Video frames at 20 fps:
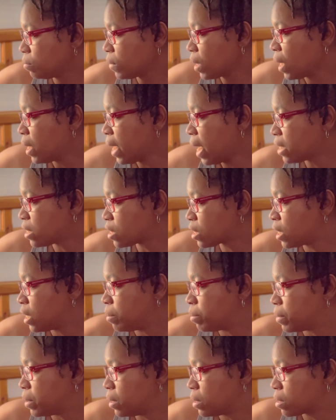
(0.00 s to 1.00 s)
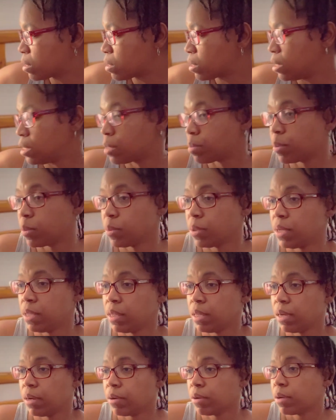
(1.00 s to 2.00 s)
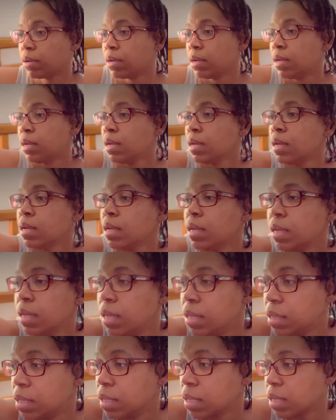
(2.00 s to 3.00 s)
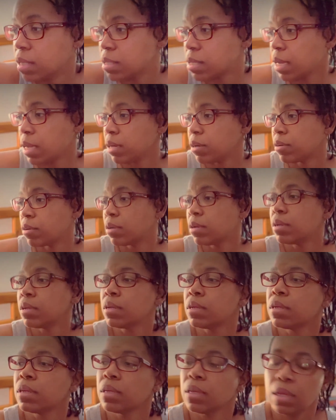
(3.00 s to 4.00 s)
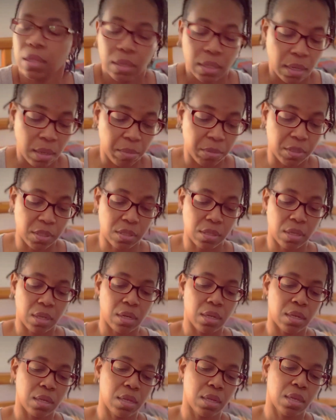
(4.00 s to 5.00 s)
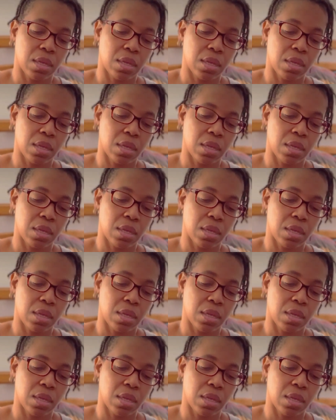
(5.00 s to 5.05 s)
And I just keep this teaspoon in there in the container. And then I'm just gonna